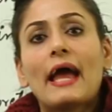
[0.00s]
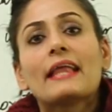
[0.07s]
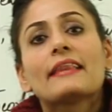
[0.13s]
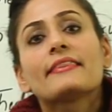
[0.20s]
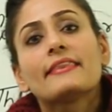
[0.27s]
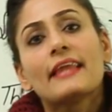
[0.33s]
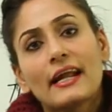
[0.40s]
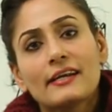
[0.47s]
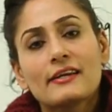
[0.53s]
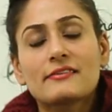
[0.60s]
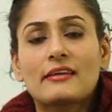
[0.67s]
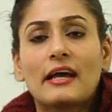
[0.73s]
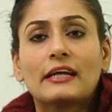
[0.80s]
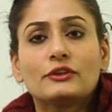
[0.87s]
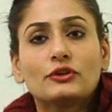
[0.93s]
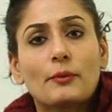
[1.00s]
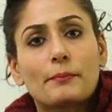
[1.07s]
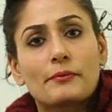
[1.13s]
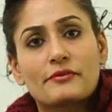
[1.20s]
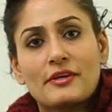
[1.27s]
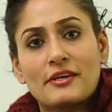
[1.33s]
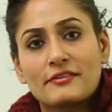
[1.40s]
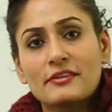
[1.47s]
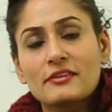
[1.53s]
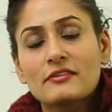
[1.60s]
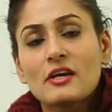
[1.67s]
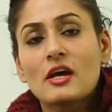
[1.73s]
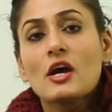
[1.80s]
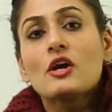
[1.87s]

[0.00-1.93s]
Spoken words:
and then design your processes